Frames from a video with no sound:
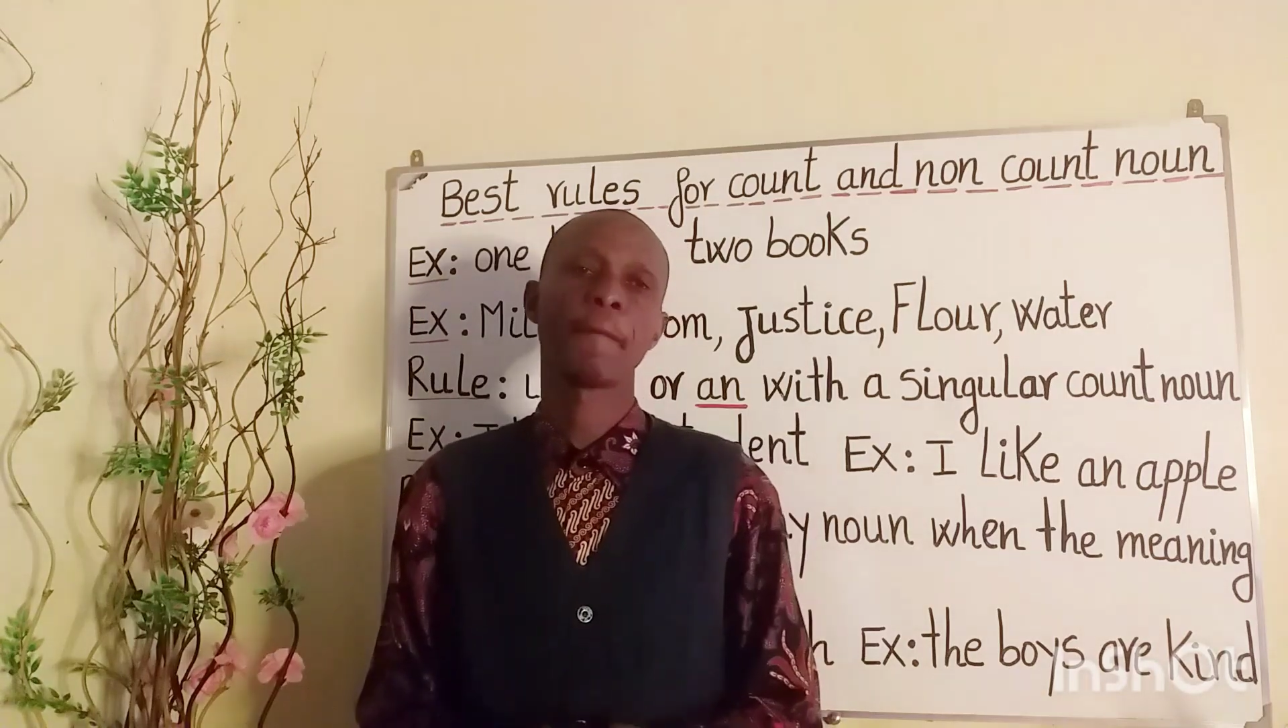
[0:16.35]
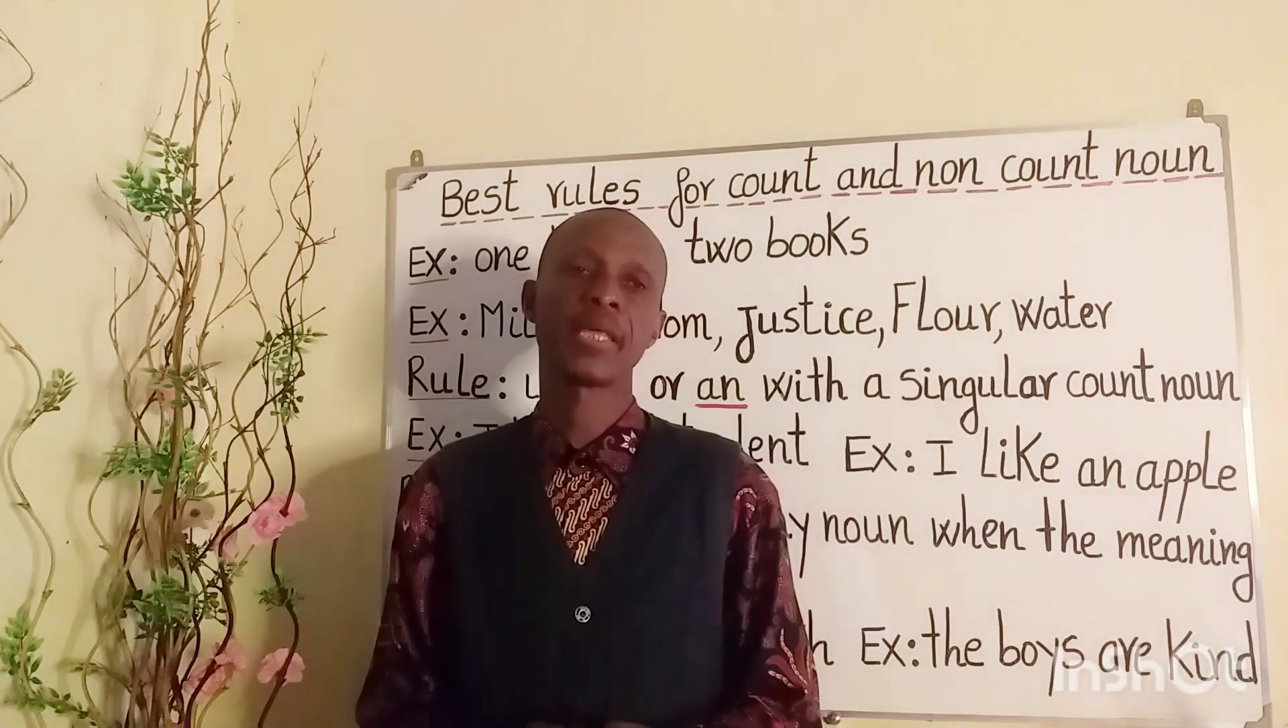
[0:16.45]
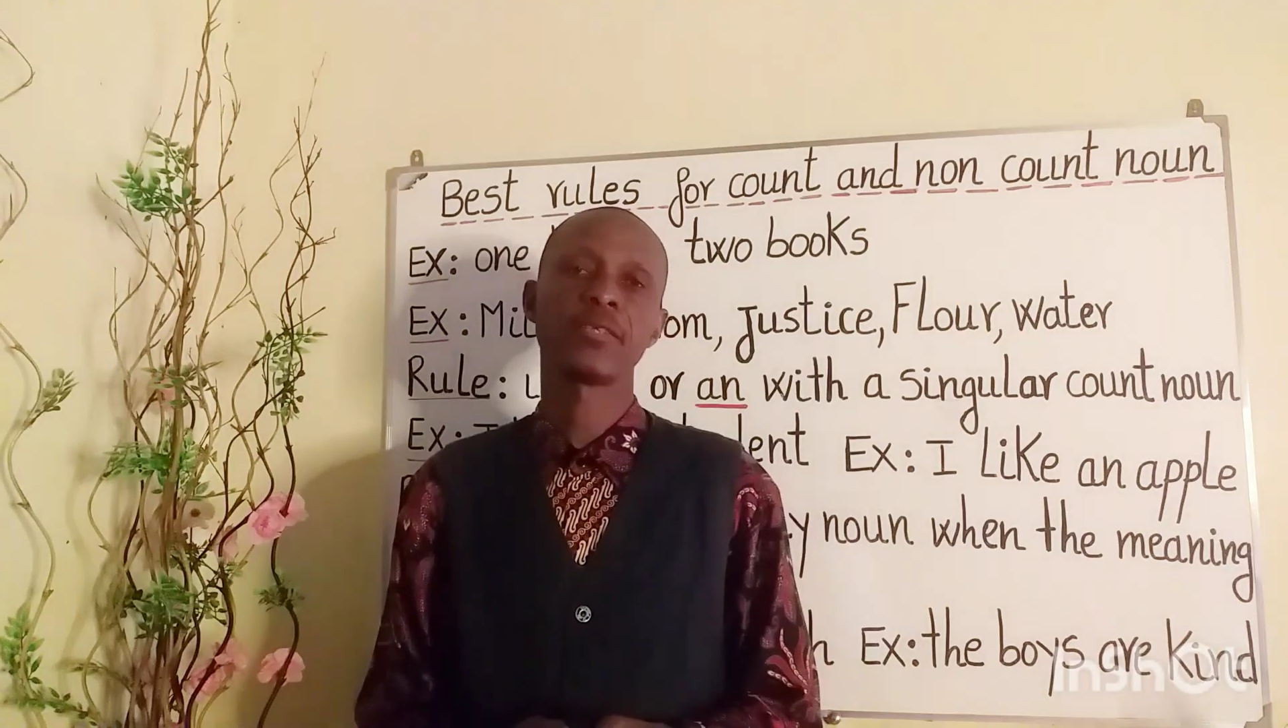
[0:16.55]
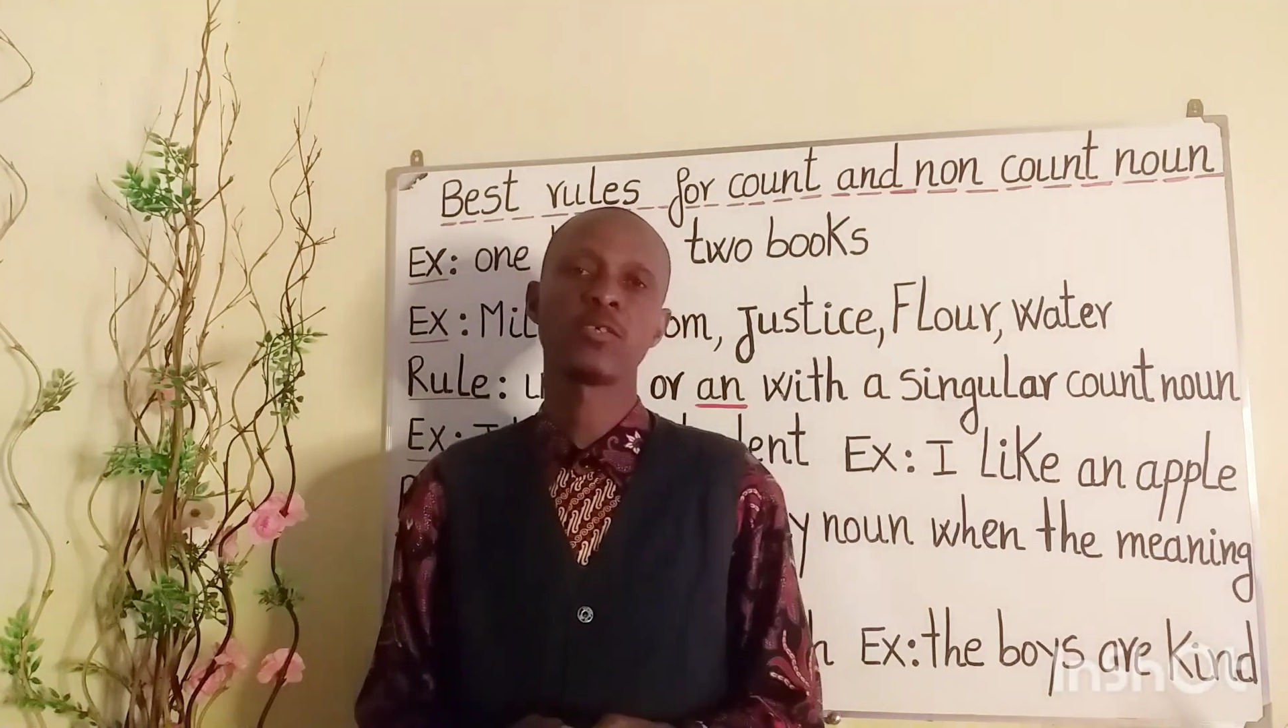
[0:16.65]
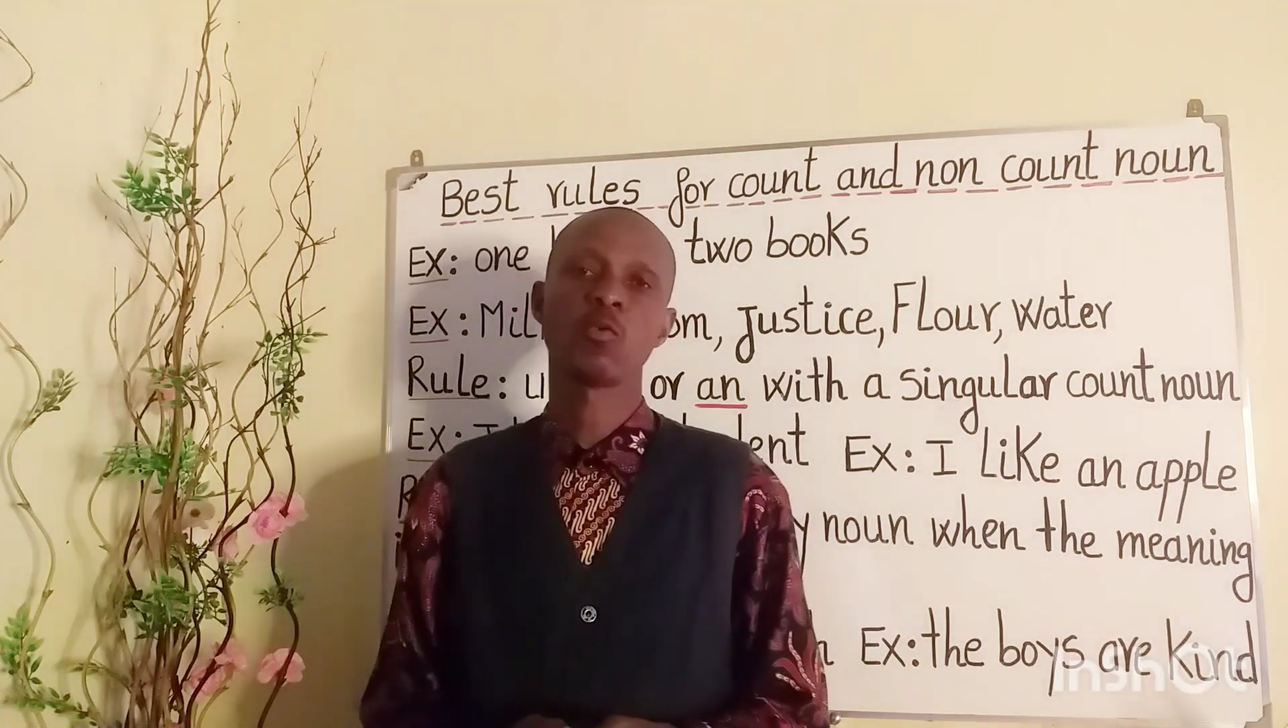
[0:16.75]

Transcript: pretty